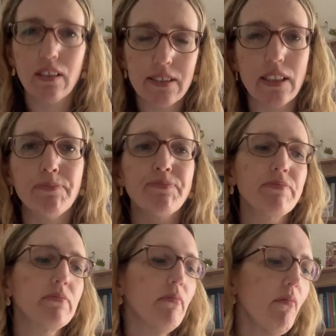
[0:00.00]
So
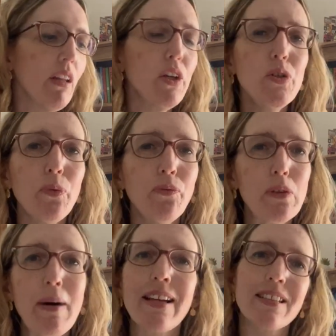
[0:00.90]
usual
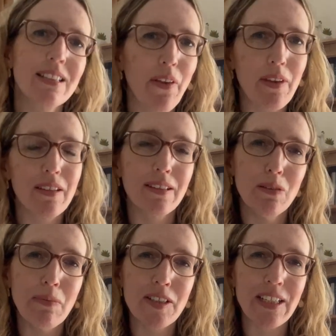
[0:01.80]
format,
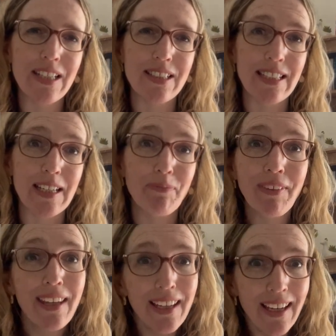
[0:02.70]
not much changes here.
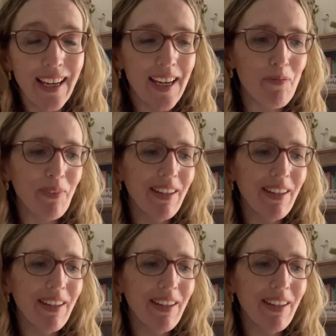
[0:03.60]
So